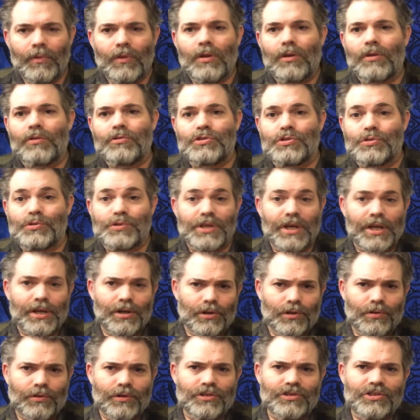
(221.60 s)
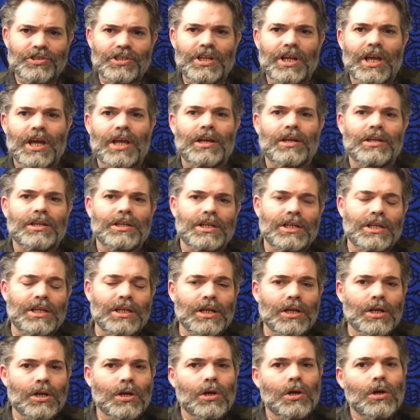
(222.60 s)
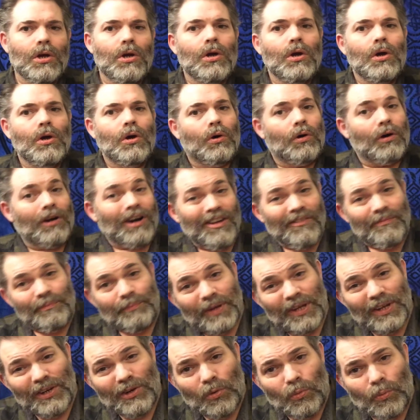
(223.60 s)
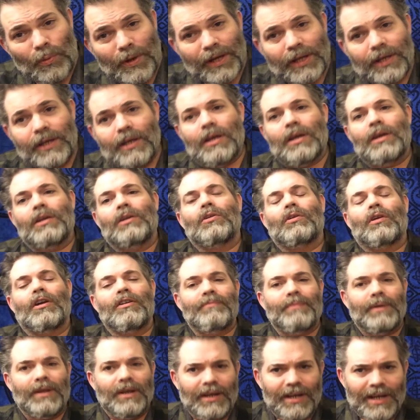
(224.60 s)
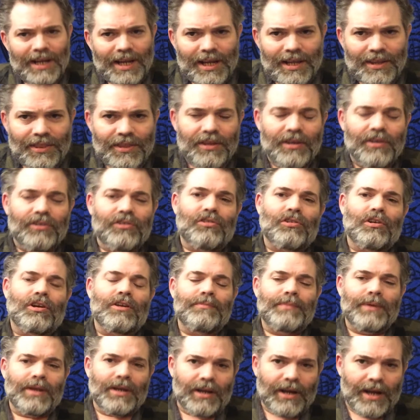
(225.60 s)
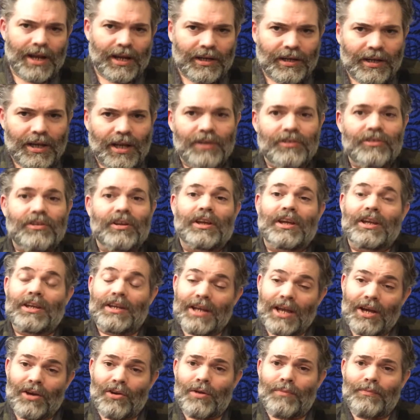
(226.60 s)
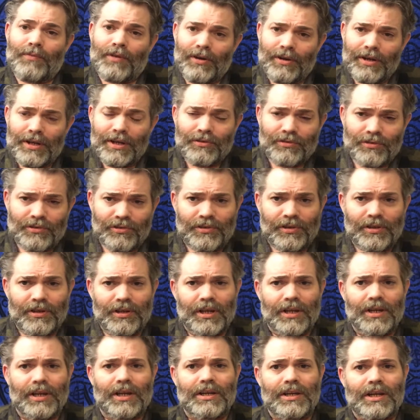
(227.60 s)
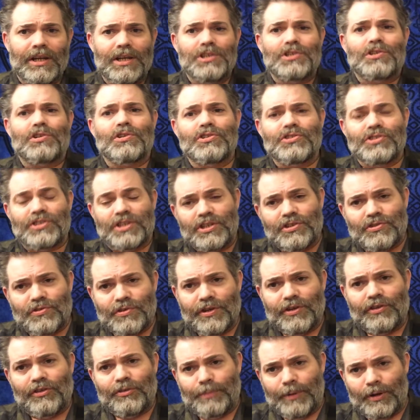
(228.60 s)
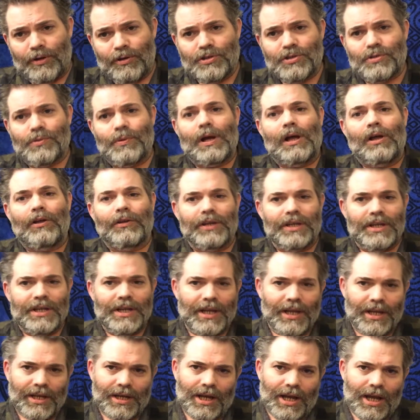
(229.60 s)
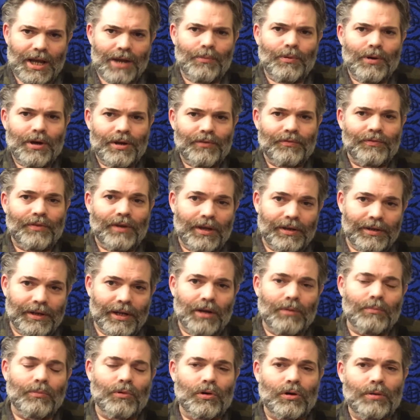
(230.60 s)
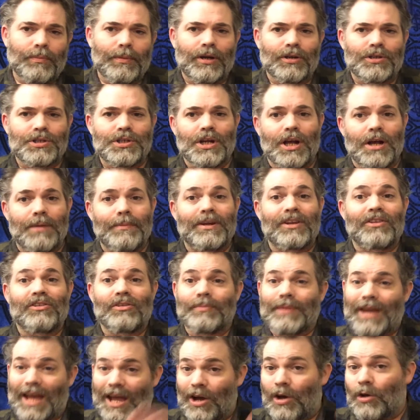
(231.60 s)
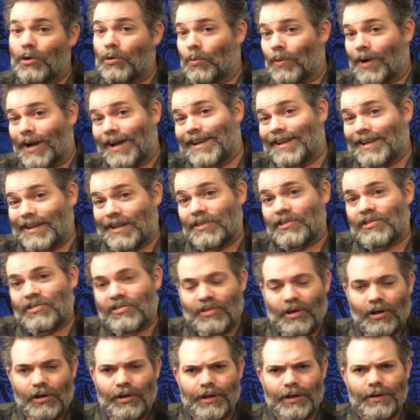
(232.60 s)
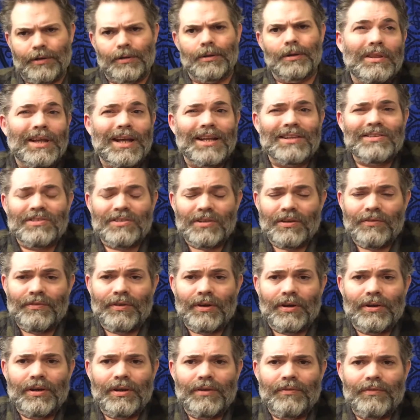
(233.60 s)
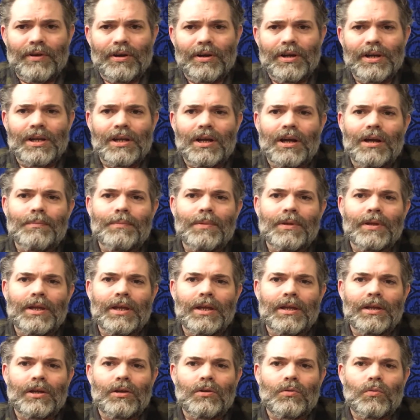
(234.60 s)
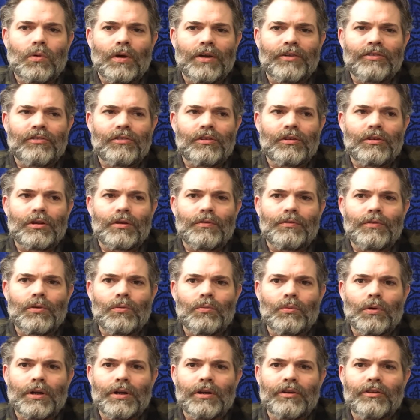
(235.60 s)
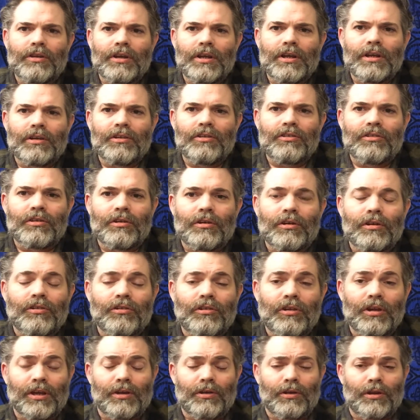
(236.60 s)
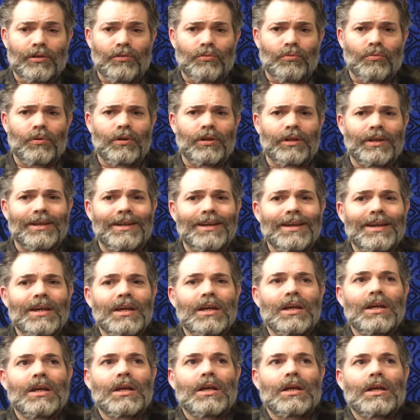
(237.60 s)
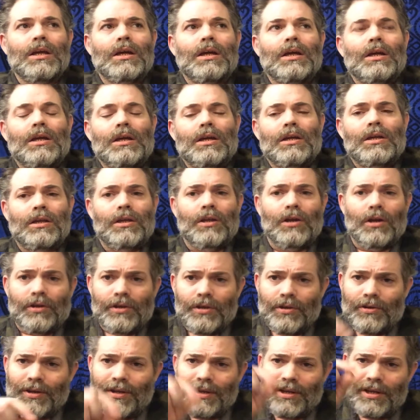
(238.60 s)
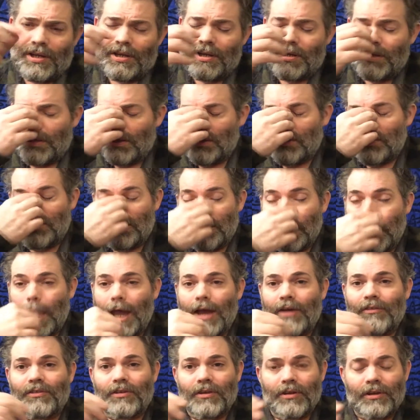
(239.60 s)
Judeo-Christianity, or I've been a Wiccan, or I've been an atheist, or I've been an agnostic, and now I'm very interested in a nature-centric spirituality, and I want to find out more about shamanism. How do I get started? That's a very, very complicated question if you want to take it seriously, and it's really... you have to